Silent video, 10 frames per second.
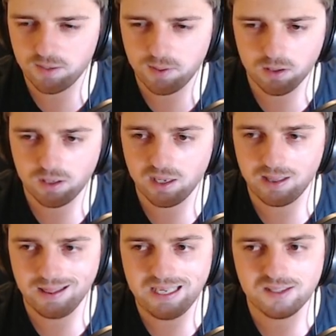I'd be looking at
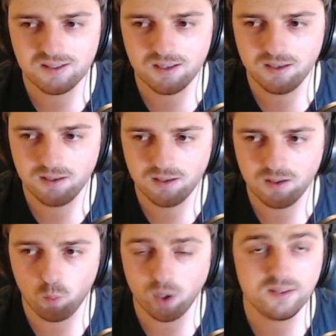least
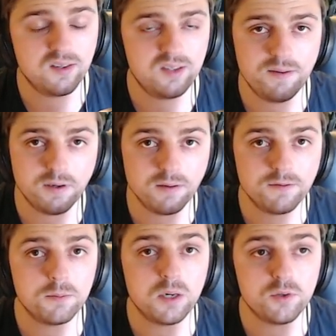1 to 7
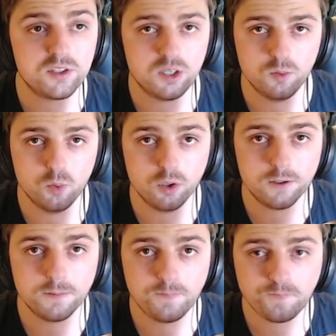for my risk to reward.
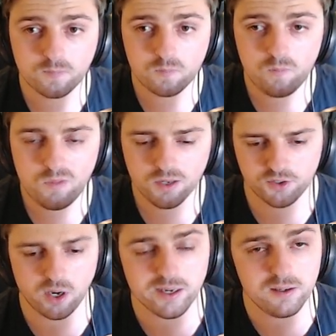
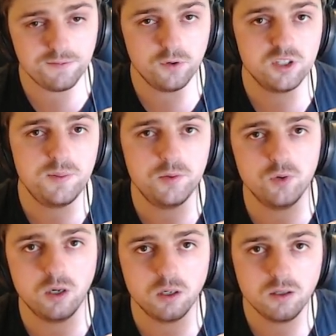So I can afford to be
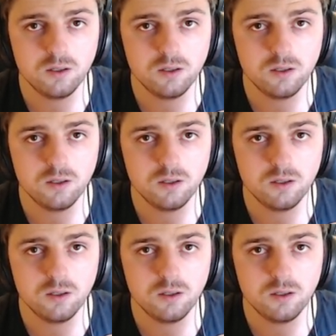wrong